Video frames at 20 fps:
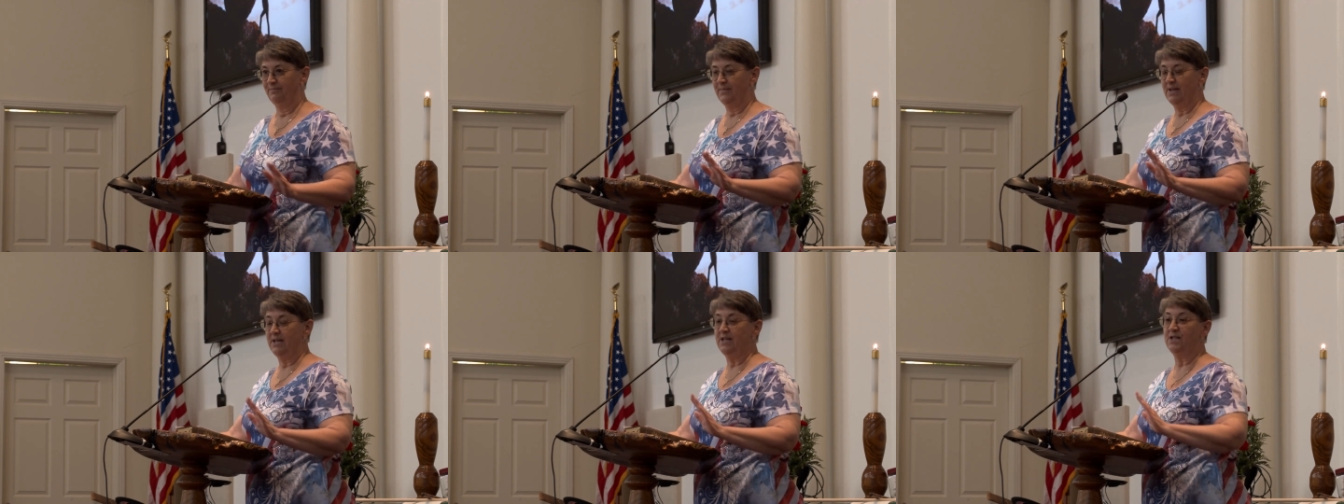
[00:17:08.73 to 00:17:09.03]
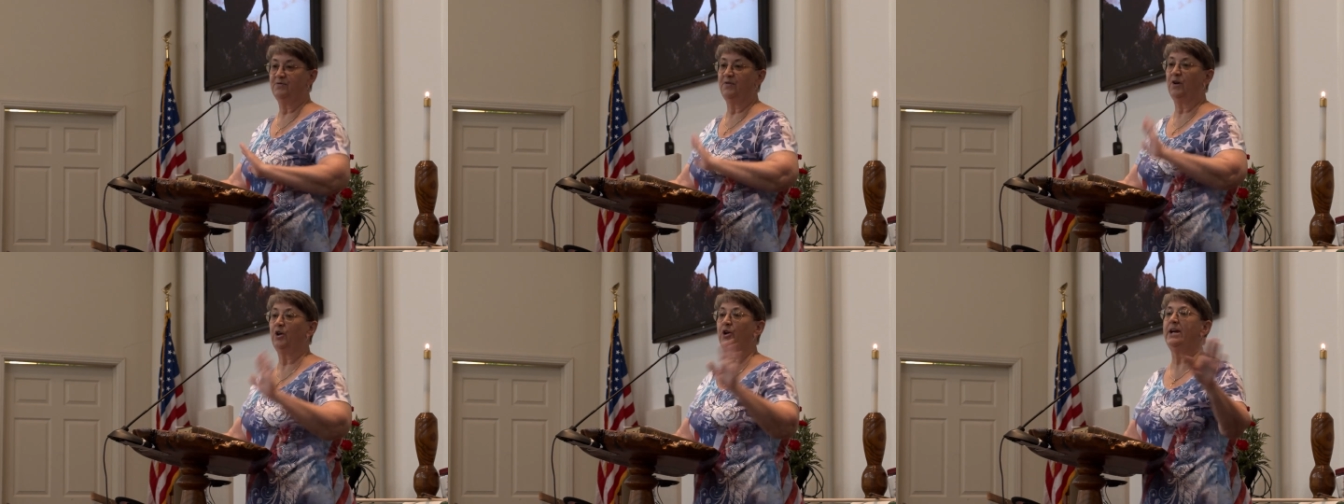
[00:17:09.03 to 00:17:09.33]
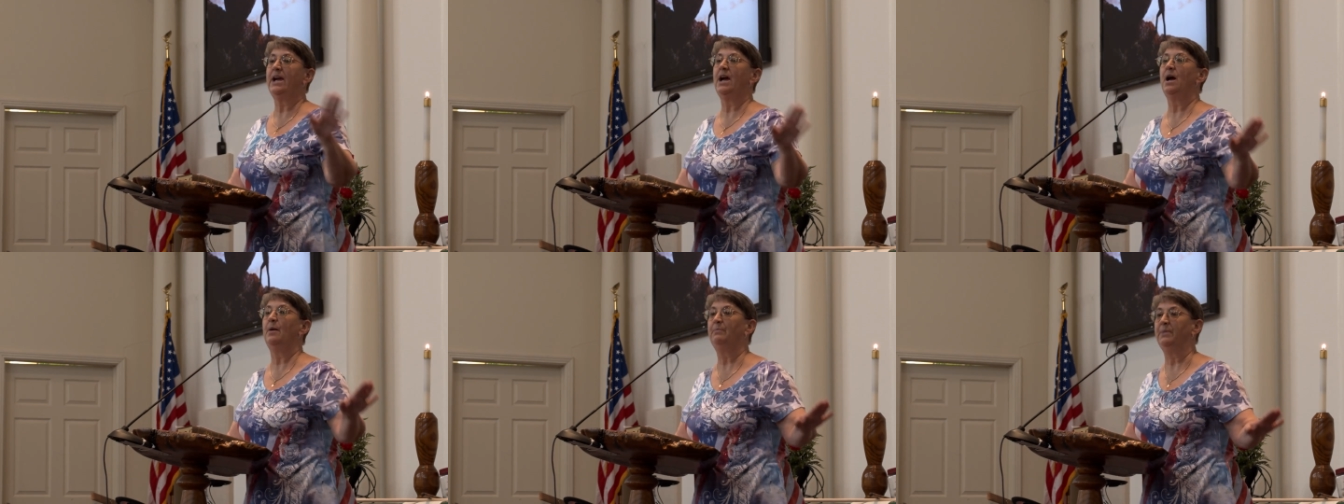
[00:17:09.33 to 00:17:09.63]
He's
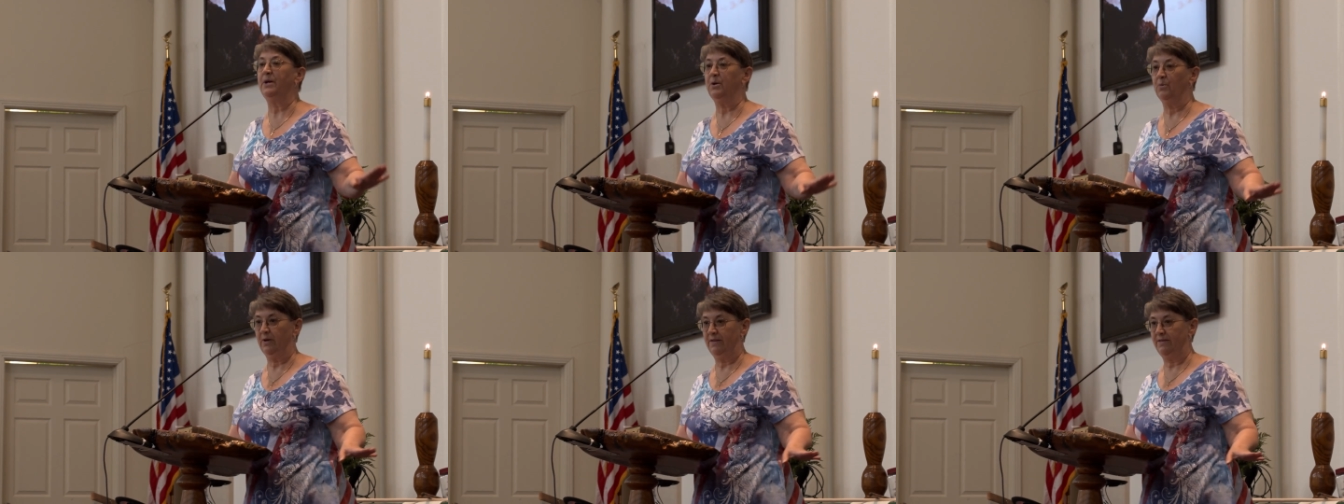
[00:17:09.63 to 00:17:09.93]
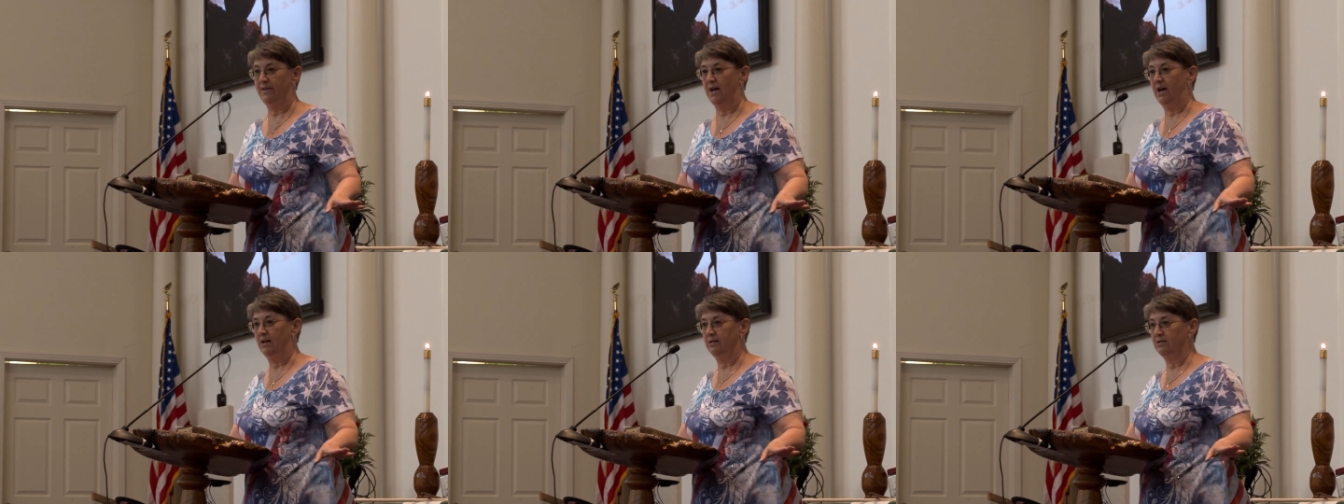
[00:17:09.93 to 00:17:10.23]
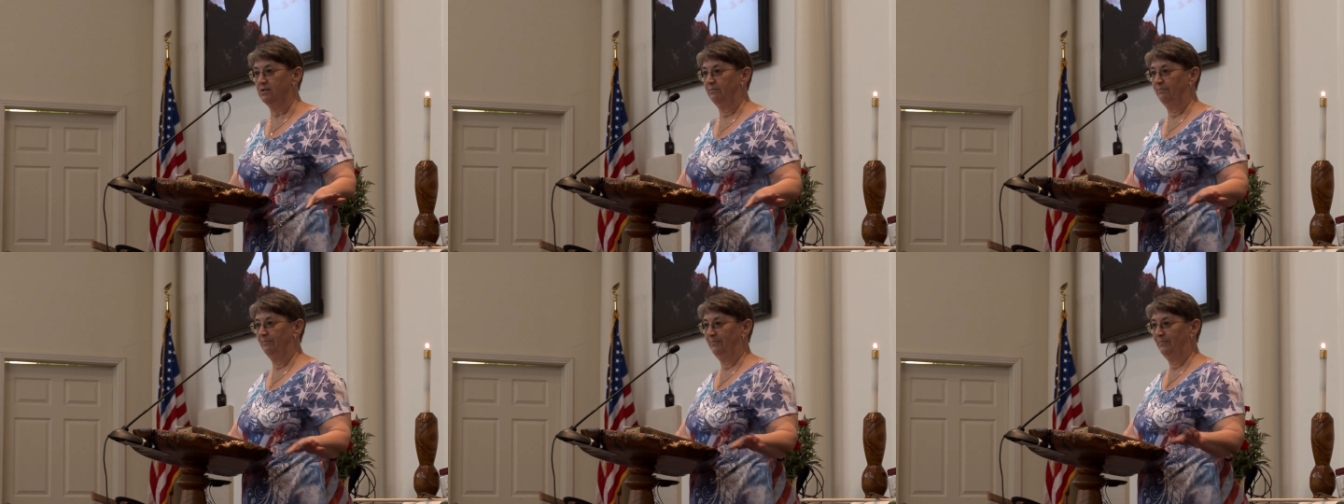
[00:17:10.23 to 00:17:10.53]
very happy with
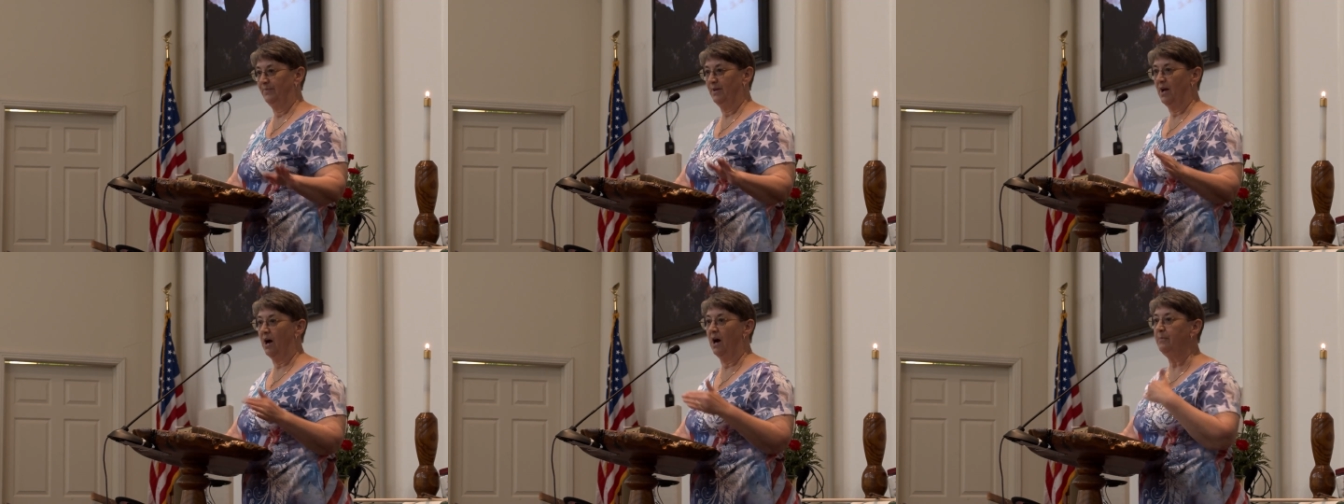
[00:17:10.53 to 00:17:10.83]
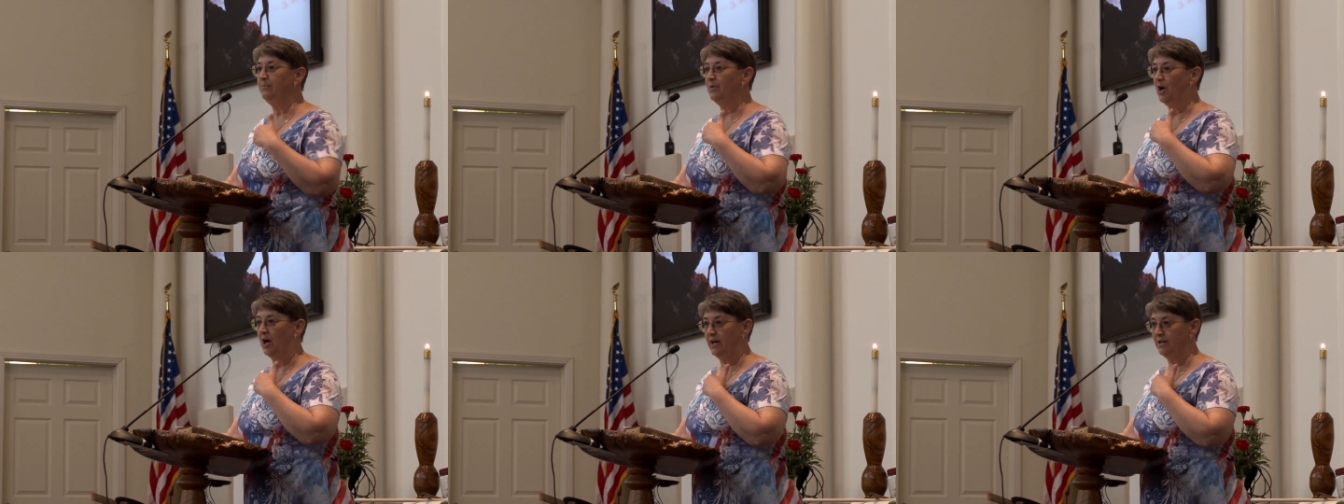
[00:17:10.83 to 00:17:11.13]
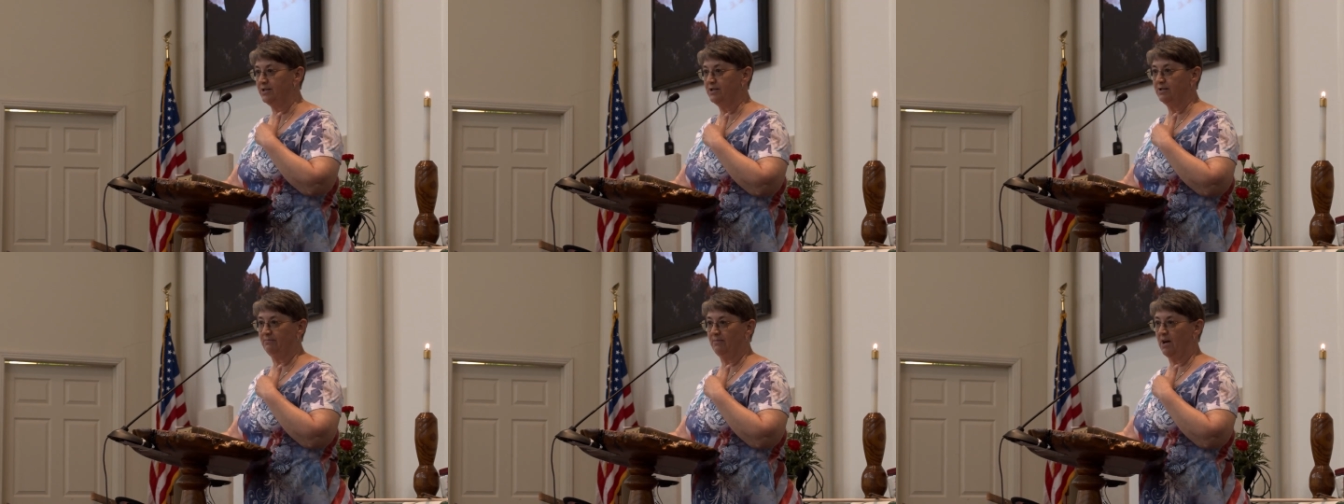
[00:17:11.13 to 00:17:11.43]
that. I'm
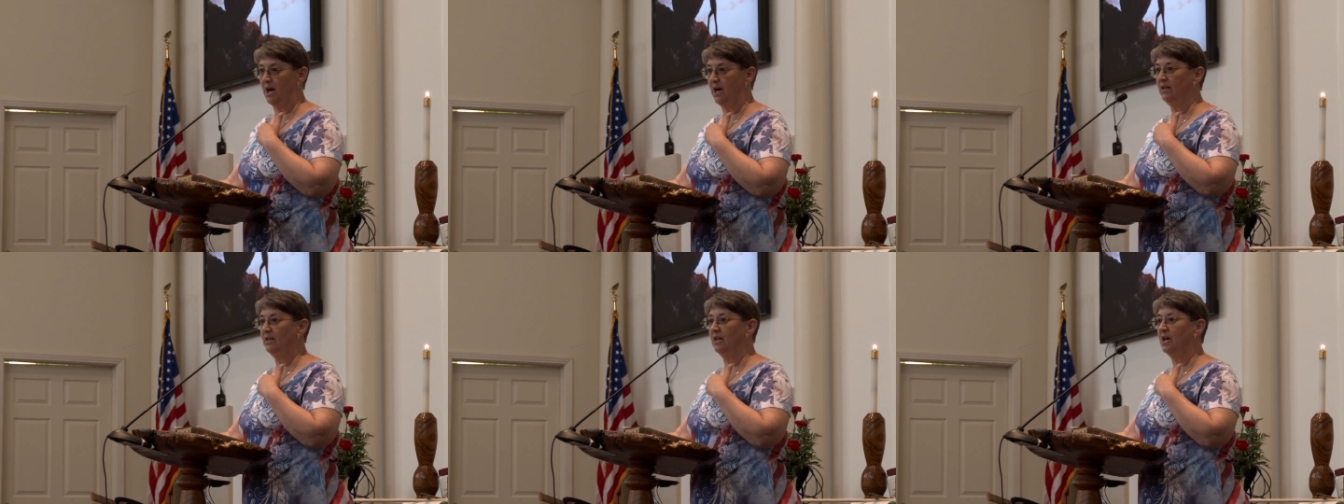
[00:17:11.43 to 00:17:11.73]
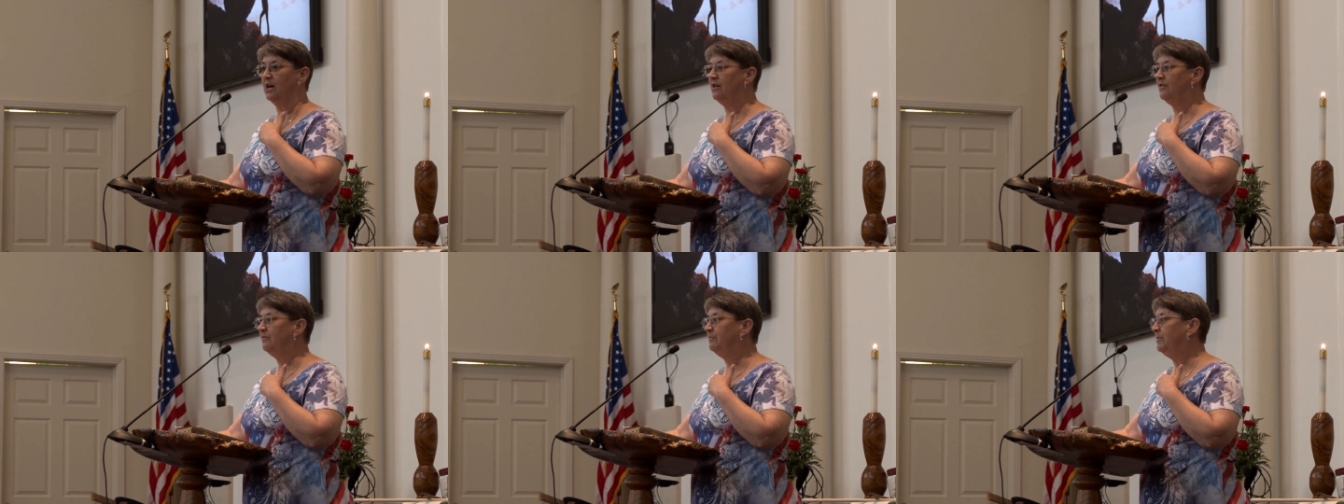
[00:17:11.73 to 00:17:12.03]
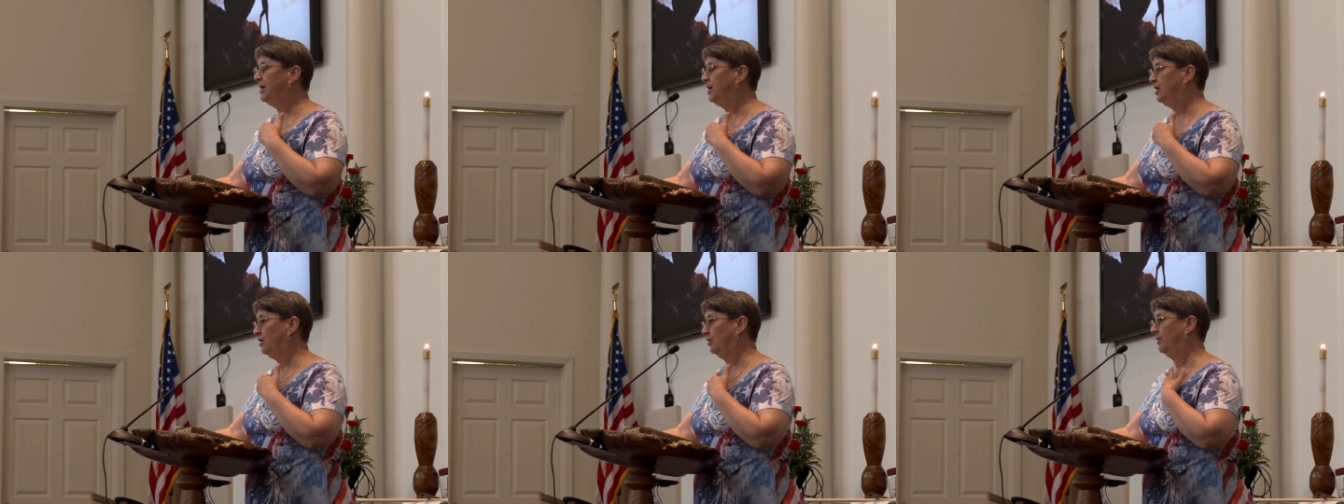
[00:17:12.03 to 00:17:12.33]
not. I love
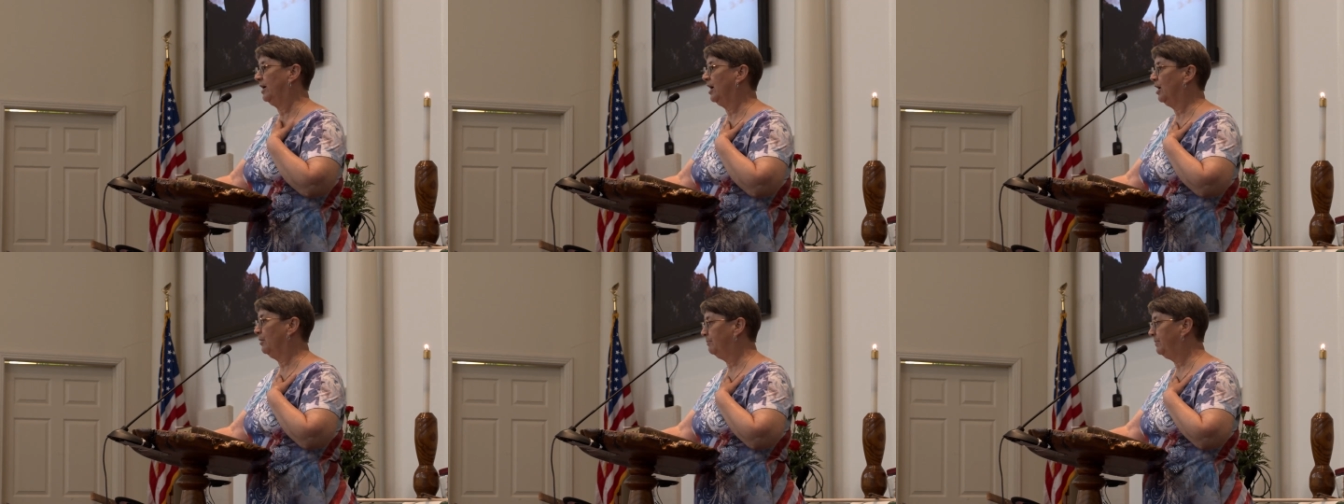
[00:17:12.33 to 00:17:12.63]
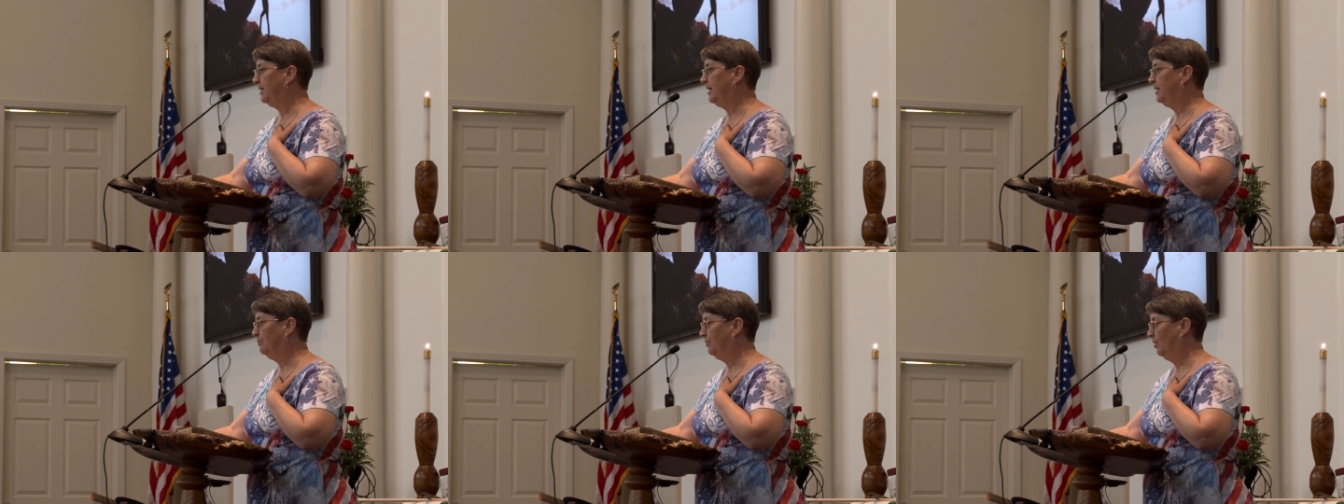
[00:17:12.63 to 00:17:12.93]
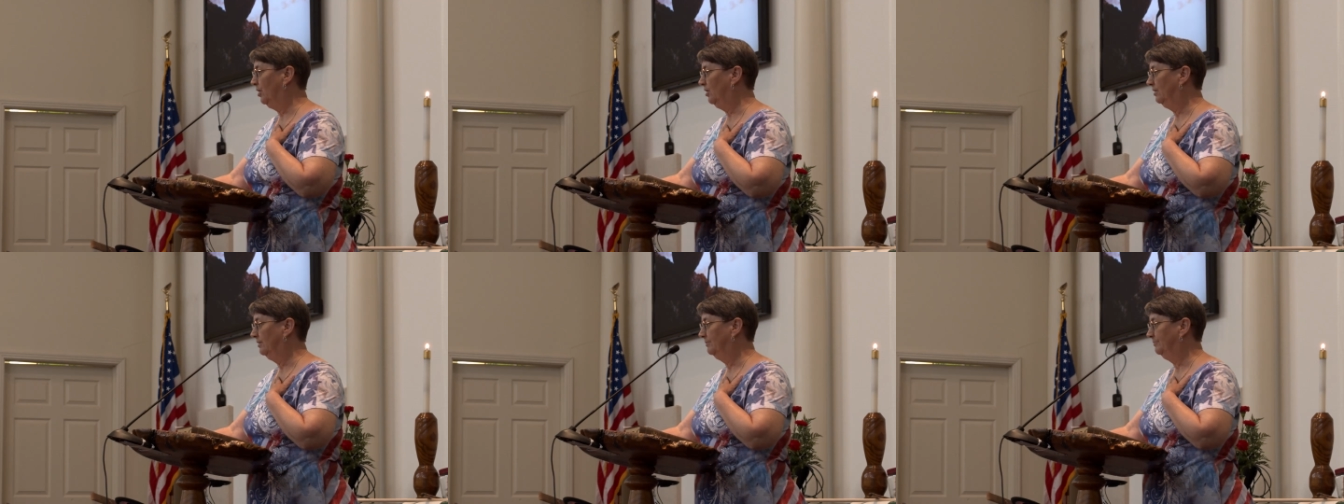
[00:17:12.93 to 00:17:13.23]
being around
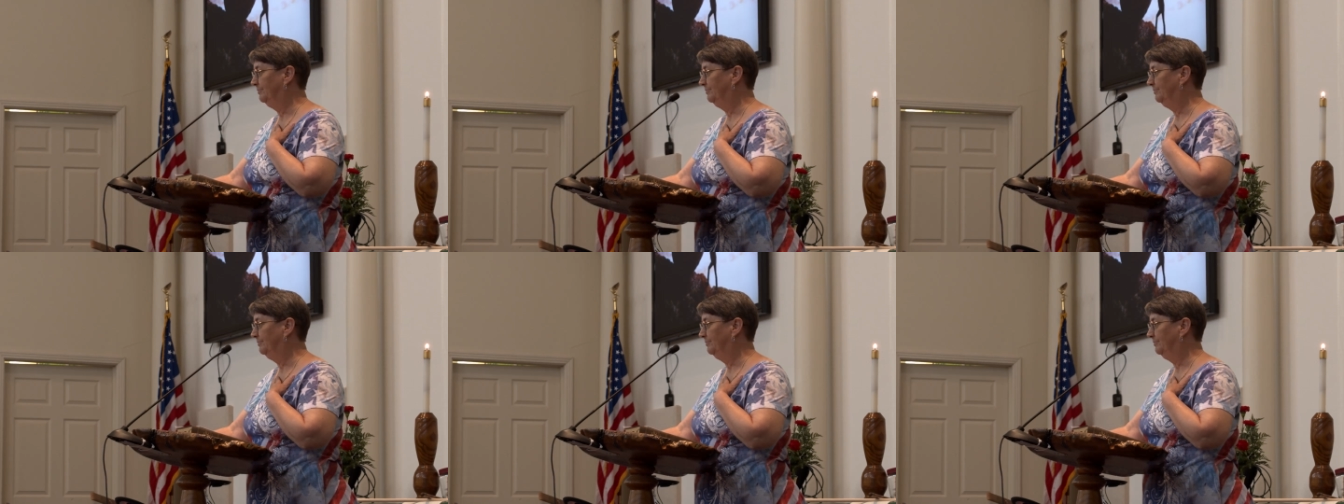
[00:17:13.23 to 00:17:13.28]
people.